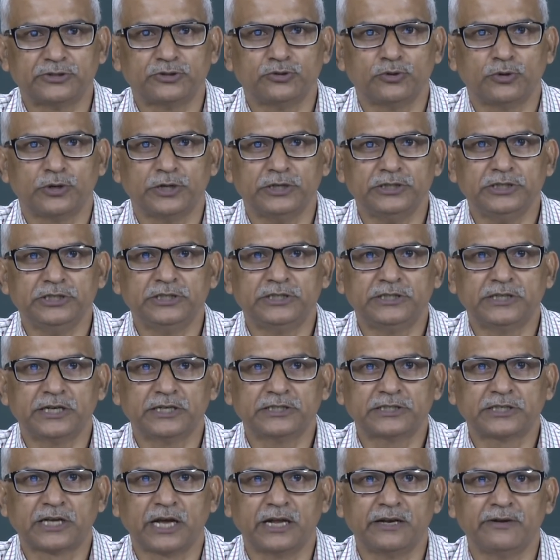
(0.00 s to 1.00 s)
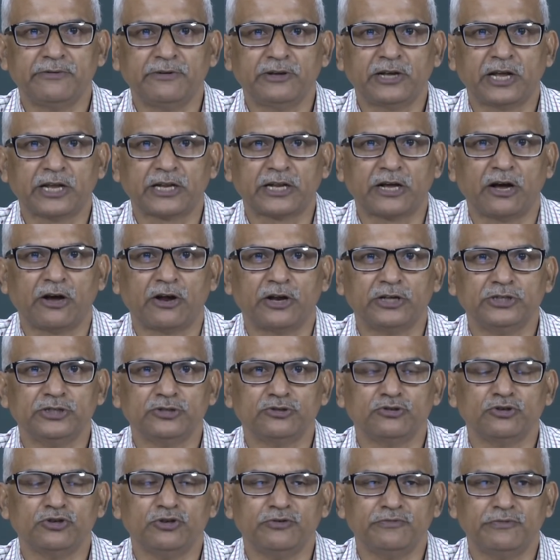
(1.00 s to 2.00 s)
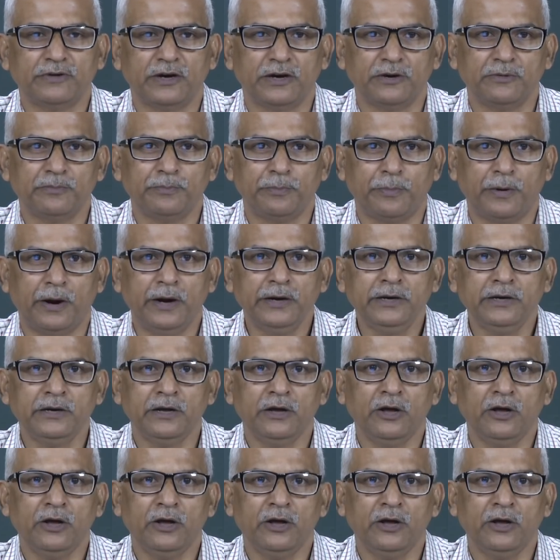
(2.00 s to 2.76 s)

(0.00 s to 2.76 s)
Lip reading: So, registers can be categorized into different parts.